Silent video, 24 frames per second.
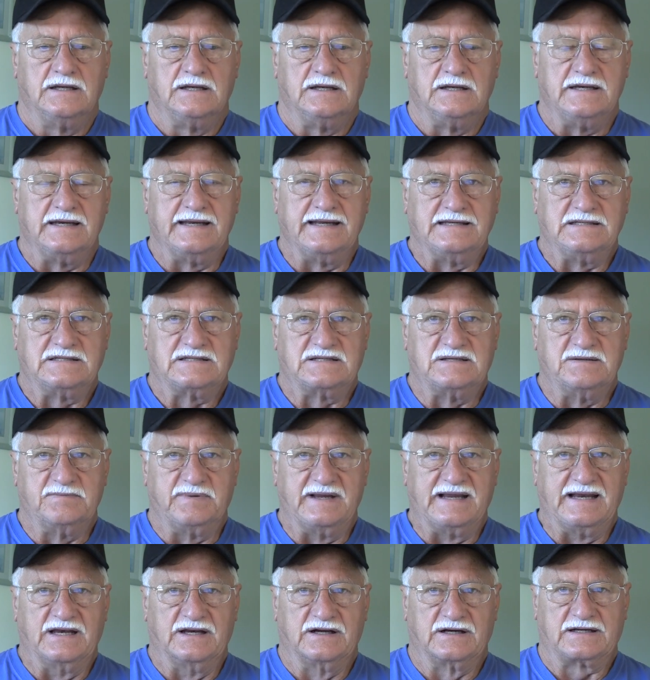needs to
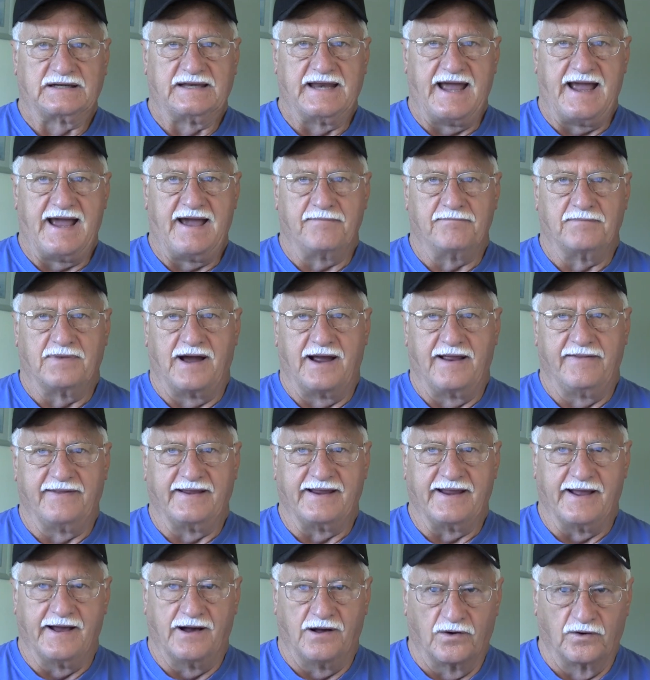be looked at by
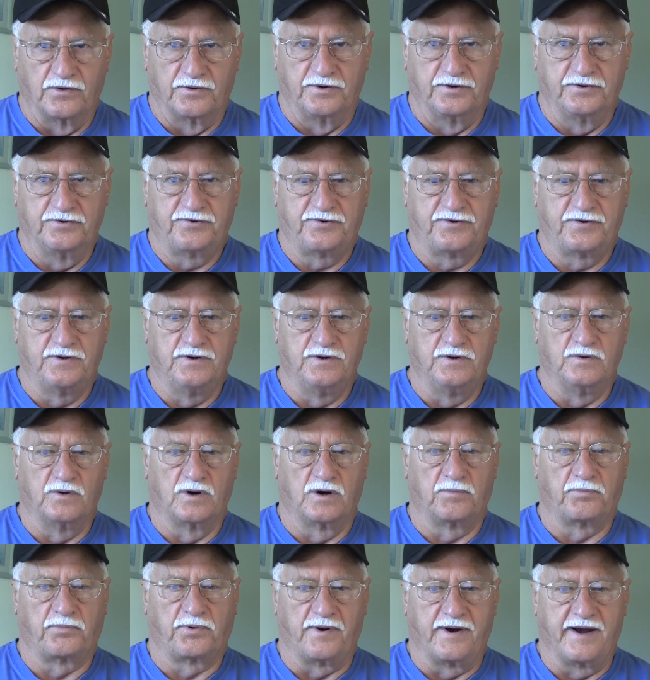the elders who
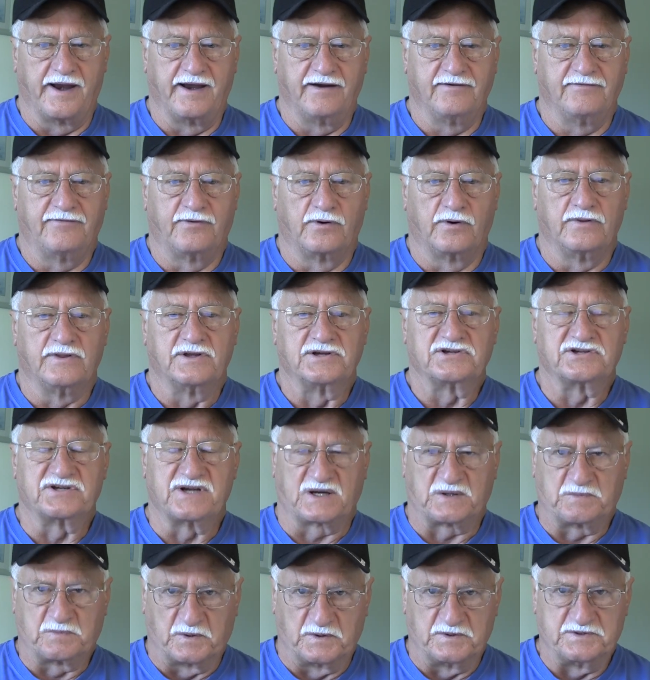are praying for the
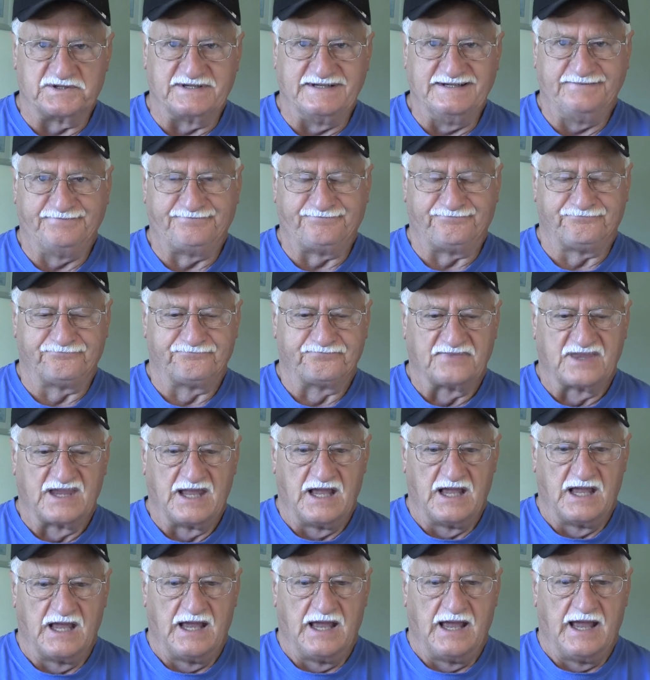sick person.
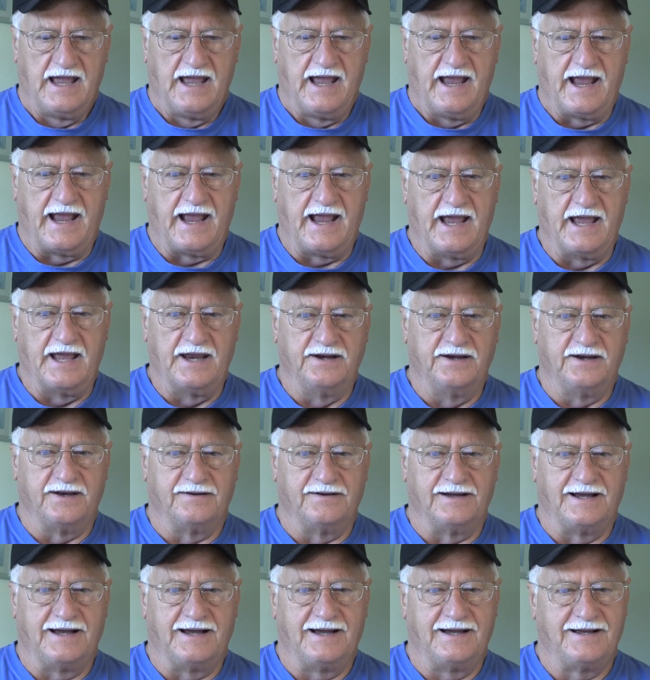And
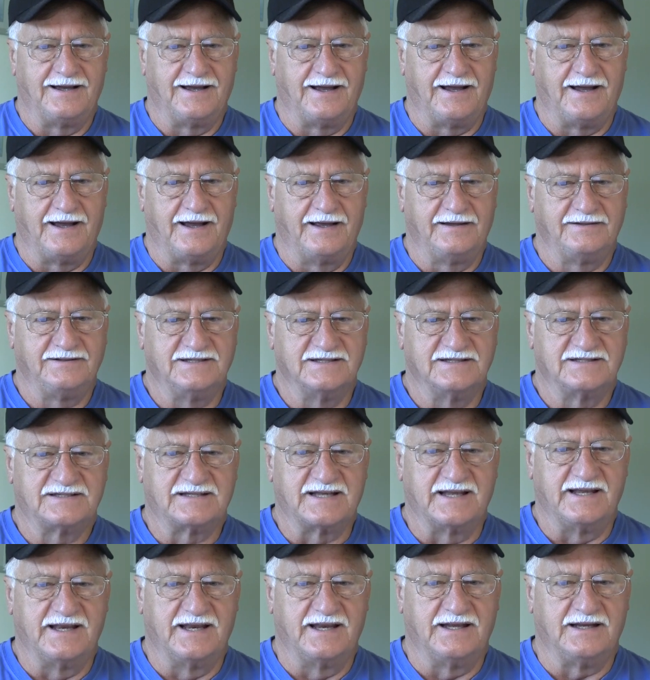I just
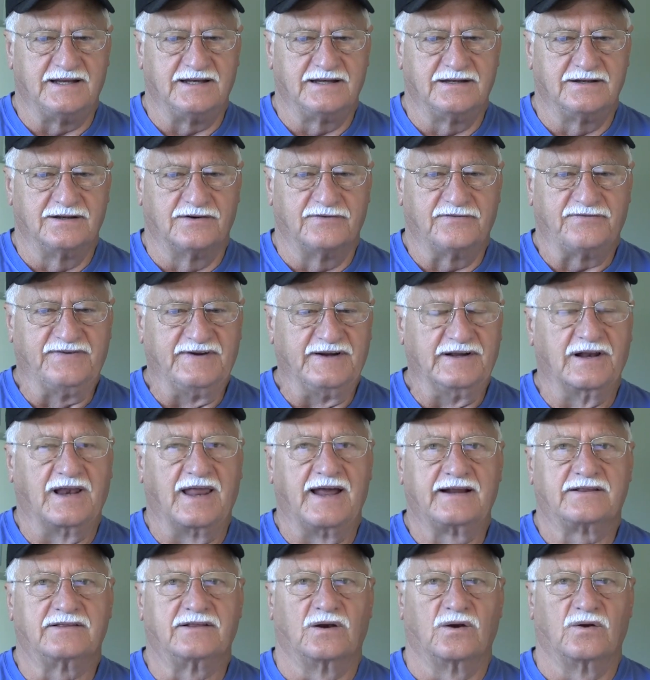uh, don't feel
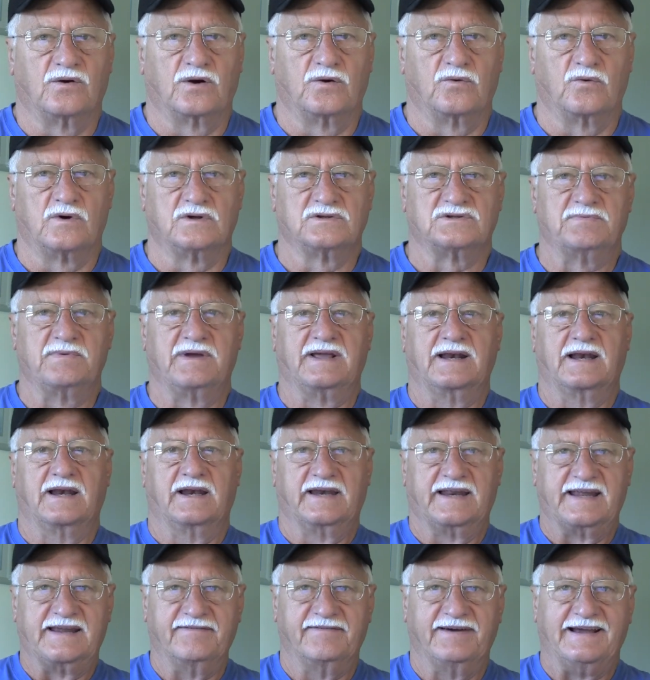like the Lord wants me to
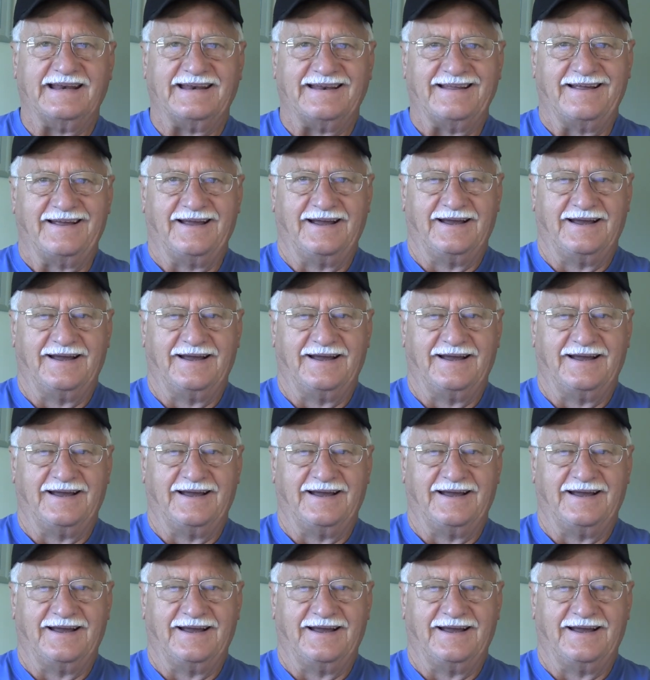leave it